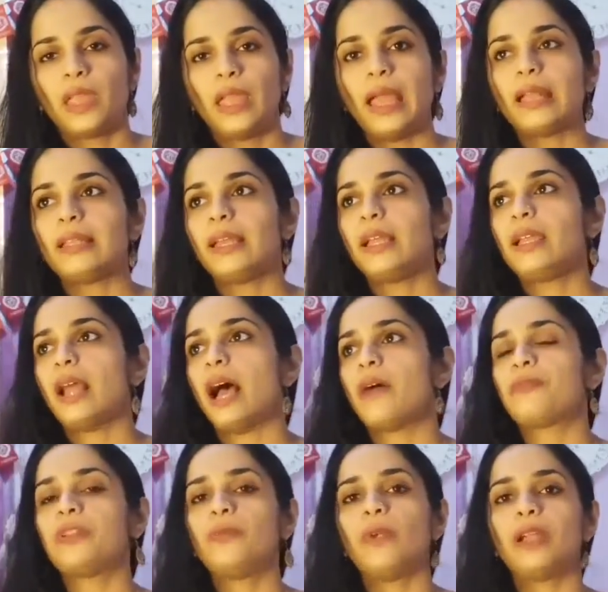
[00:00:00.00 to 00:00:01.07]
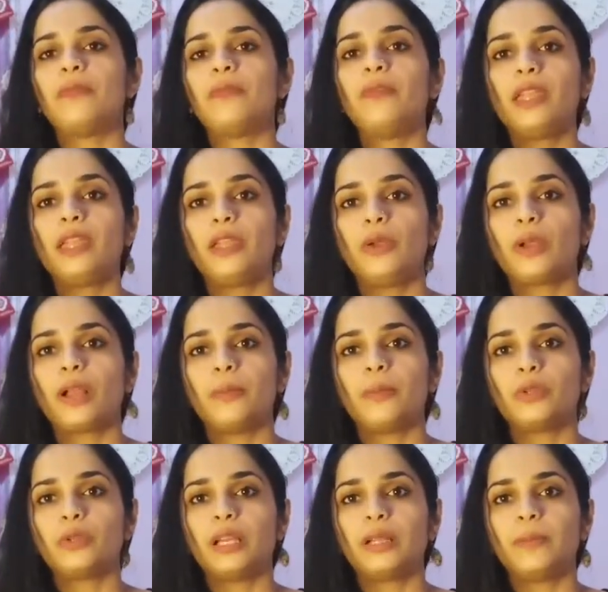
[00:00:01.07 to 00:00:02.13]
and then after 1 week you come
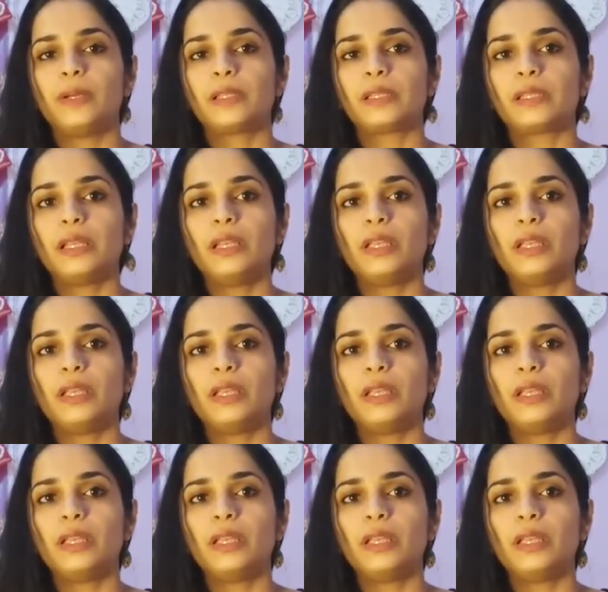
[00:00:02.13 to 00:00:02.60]
to that person,